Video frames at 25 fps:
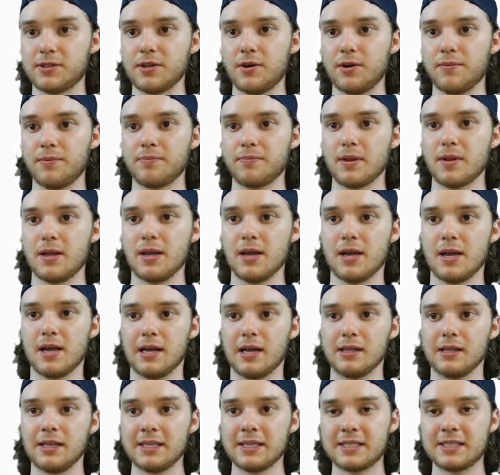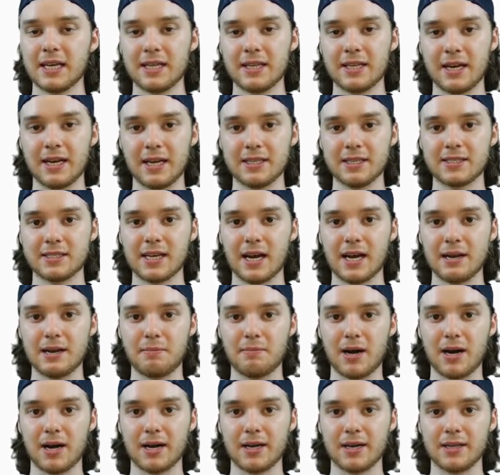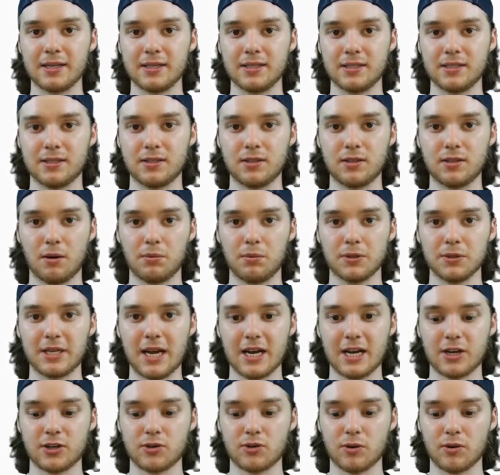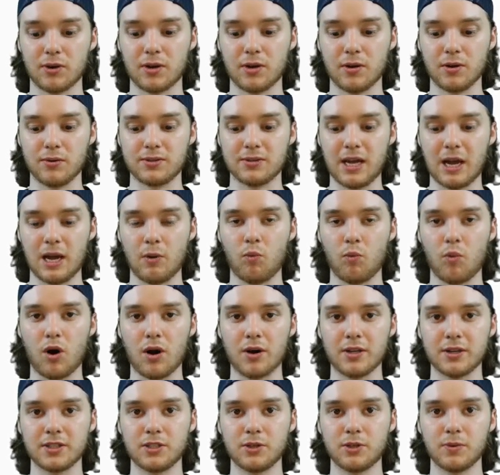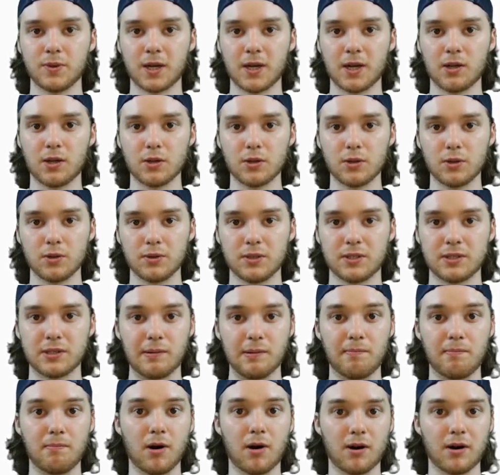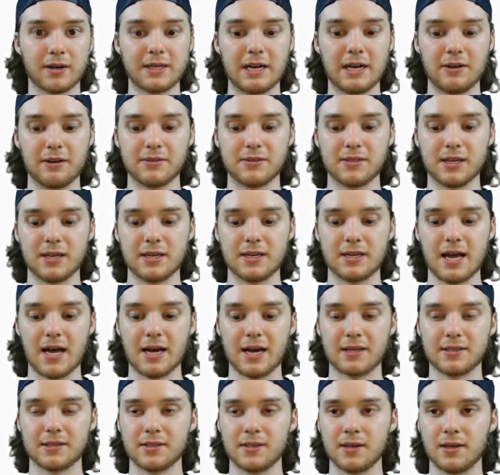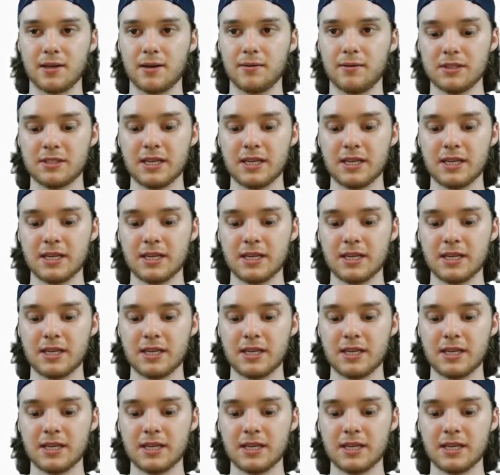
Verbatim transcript: So let's say that inside my double tag shortcodes, I wanted to include some markdown syntax. So